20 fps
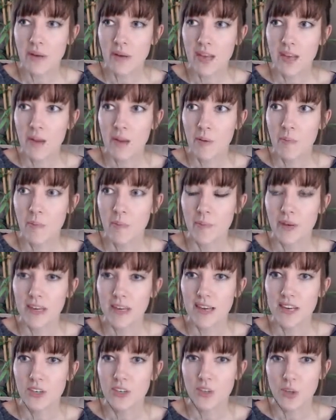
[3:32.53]
him, but
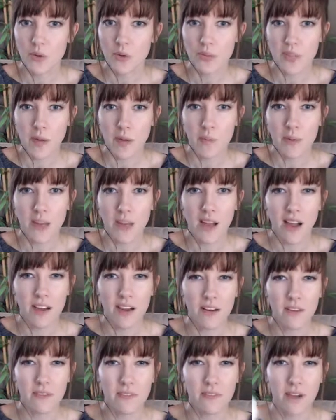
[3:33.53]
he shows up in kind
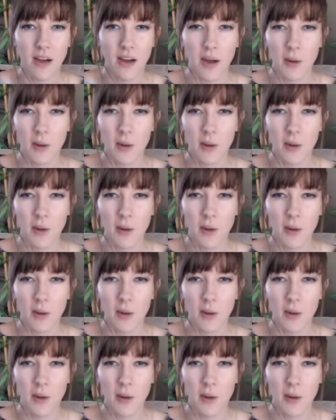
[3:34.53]
of